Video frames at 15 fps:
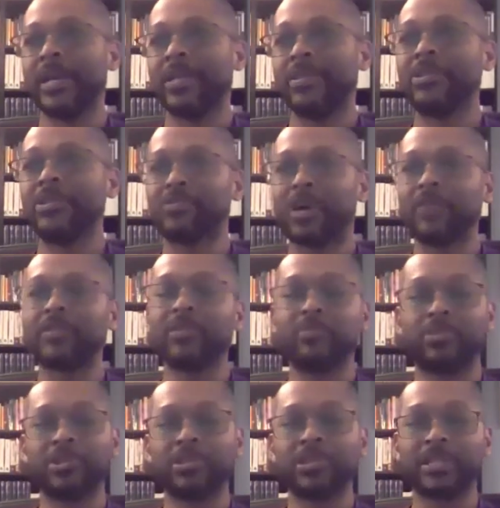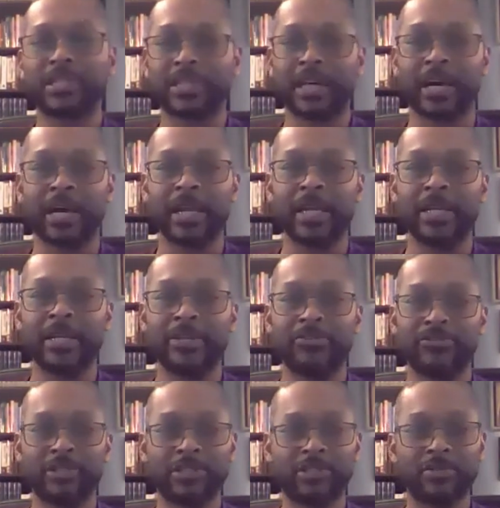These are often pushed aside in the
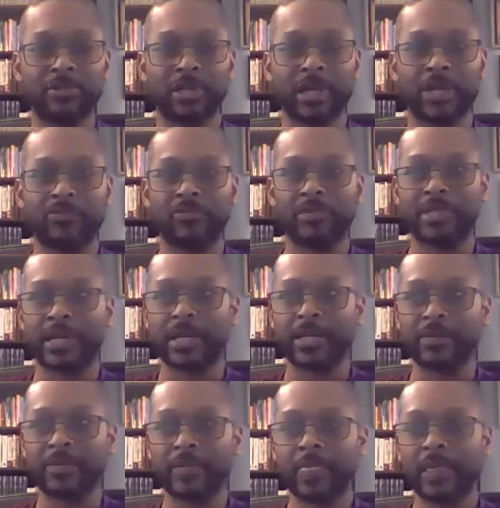traditional classroom setting.